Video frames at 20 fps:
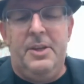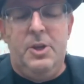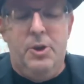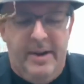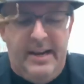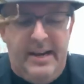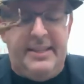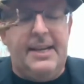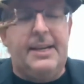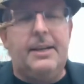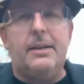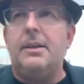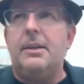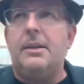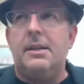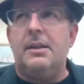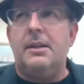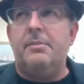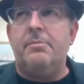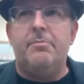You might think,
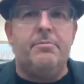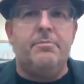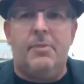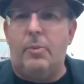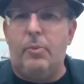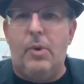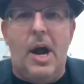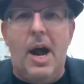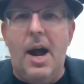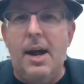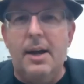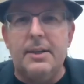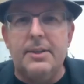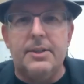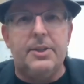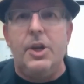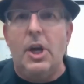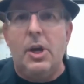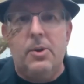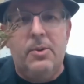um,
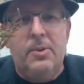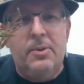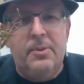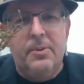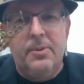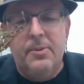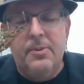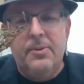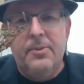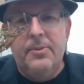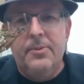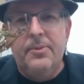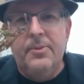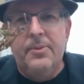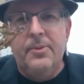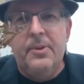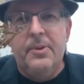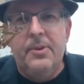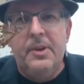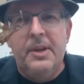rocks? No,
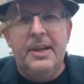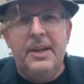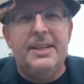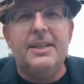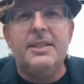it